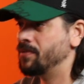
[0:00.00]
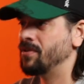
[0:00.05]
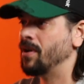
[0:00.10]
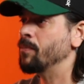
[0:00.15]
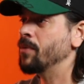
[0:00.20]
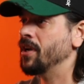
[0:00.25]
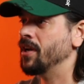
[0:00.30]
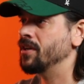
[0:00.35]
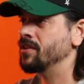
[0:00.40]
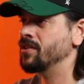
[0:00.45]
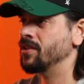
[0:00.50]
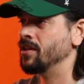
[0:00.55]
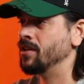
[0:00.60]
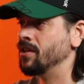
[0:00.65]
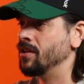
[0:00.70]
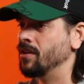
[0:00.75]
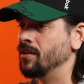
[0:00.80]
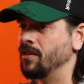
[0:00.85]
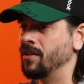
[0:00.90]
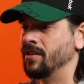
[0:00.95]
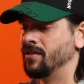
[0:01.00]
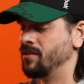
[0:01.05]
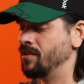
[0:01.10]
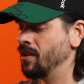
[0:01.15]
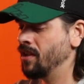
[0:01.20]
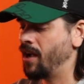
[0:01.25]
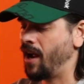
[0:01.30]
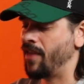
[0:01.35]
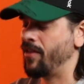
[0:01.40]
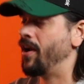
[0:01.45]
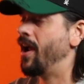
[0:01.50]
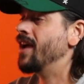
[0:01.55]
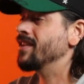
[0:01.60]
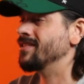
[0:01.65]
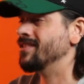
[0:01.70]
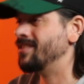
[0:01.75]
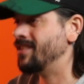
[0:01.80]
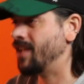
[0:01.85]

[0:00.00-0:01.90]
somebody to that's either has the